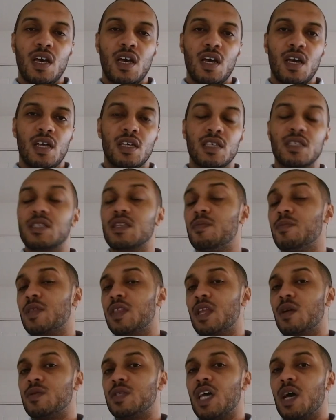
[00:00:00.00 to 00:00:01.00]
And it's something that
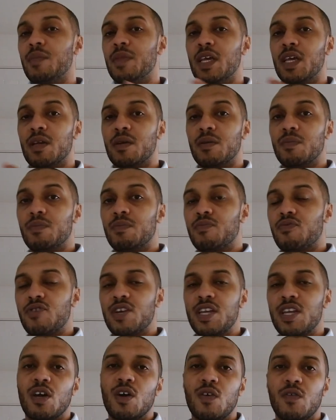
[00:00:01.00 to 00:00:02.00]
was happening pre
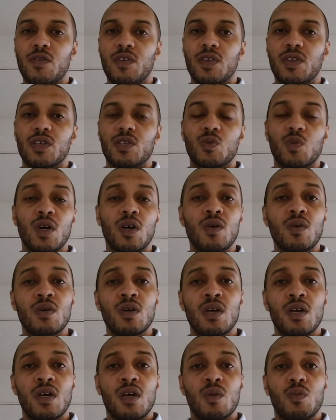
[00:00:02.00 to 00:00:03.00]
COVID as well,
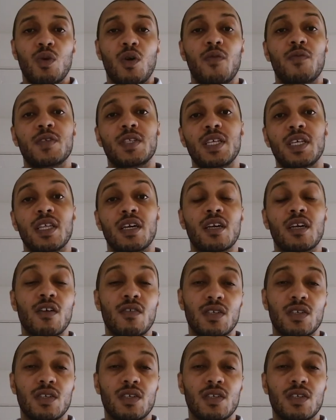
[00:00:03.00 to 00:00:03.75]
but obviously the current